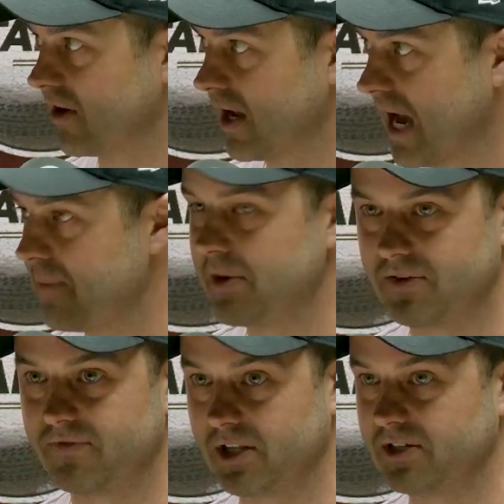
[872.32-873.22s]
Ever.
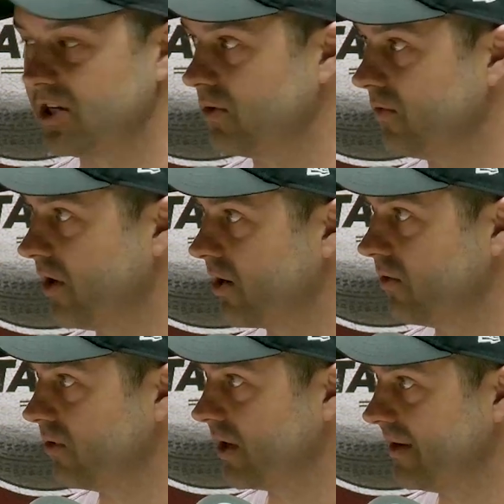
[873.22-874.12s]
A.B. de Villiers held the
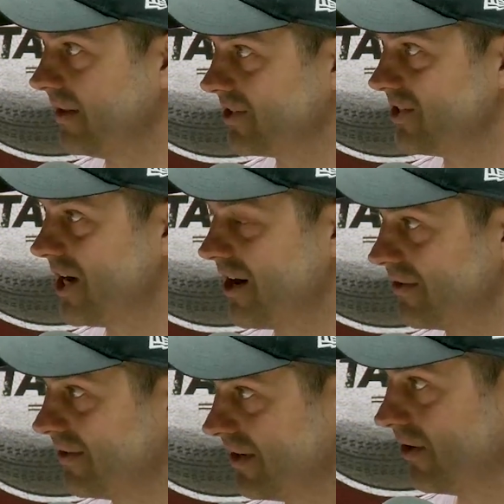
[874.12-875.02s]
record, and this
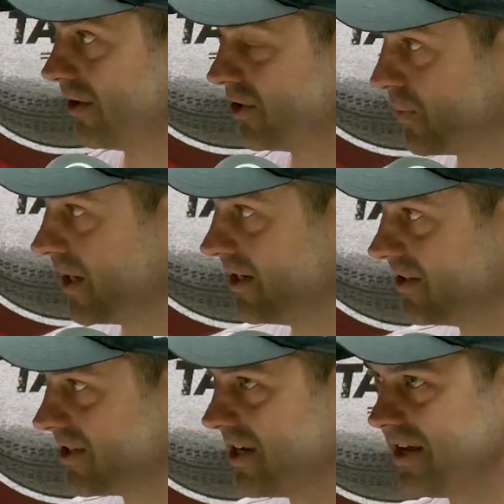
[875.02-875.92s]
young, early
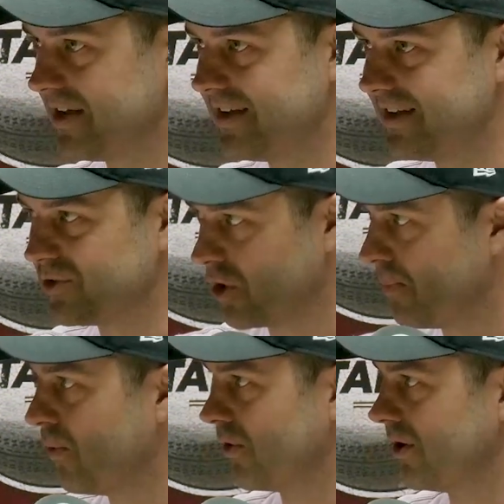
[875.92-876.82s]
20s,
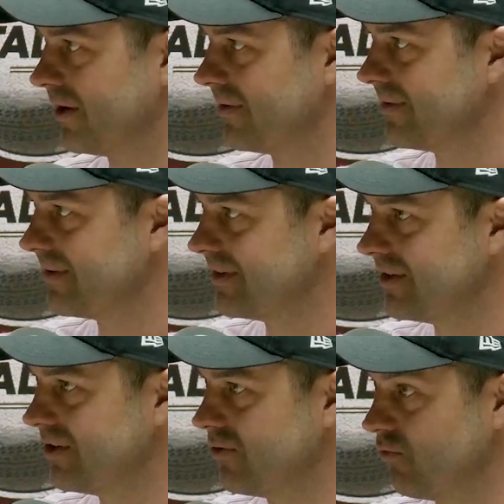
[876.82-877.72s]
top order,
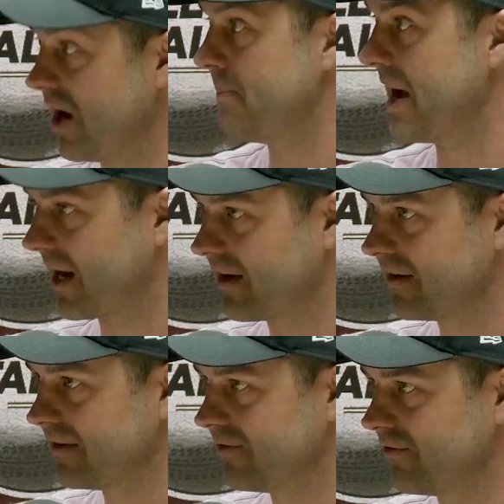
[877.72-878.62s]

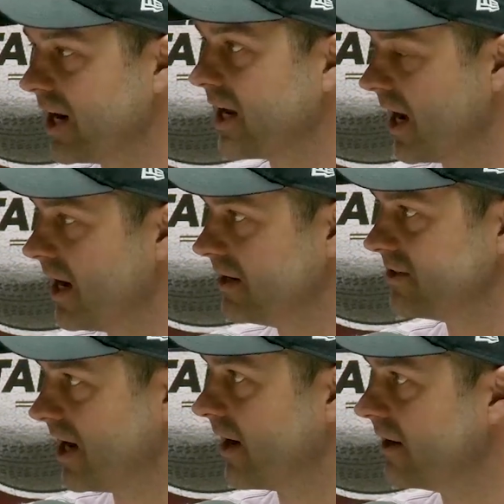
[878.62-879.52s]
redback,
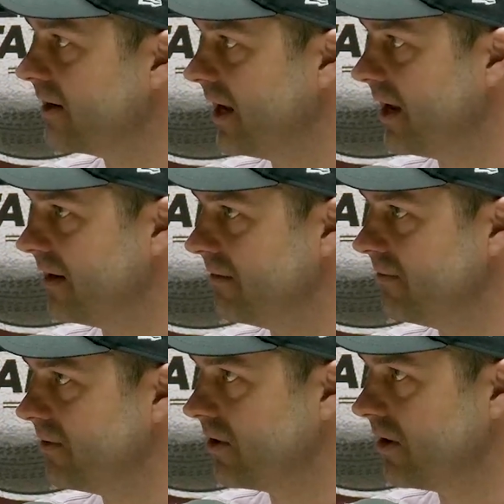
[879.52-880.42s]
renegade has done it,
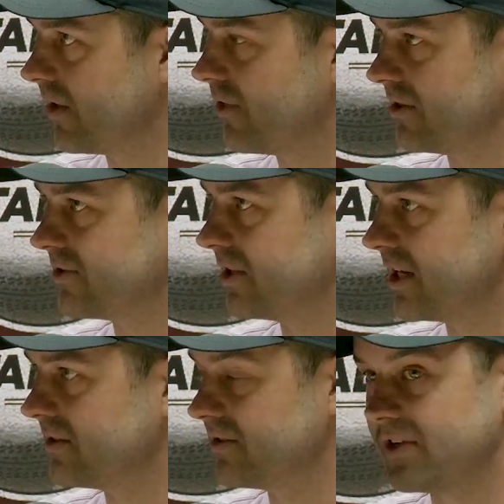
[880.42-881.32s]
and I think the
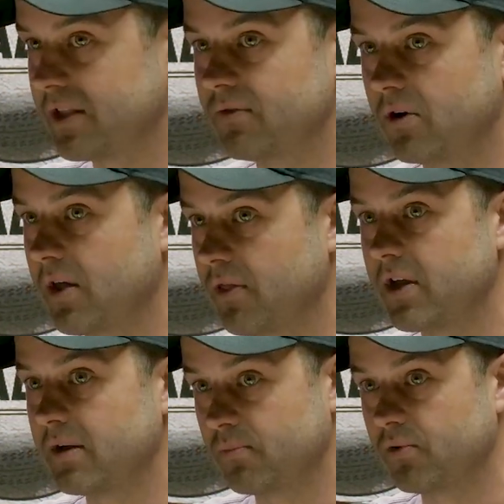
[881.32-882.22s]
selectors have done the right
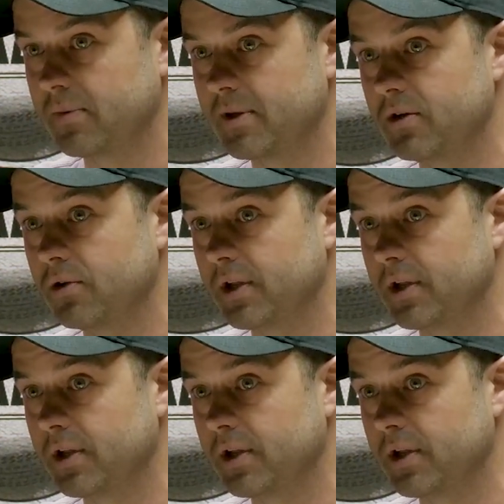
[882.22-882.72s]
thing and brought him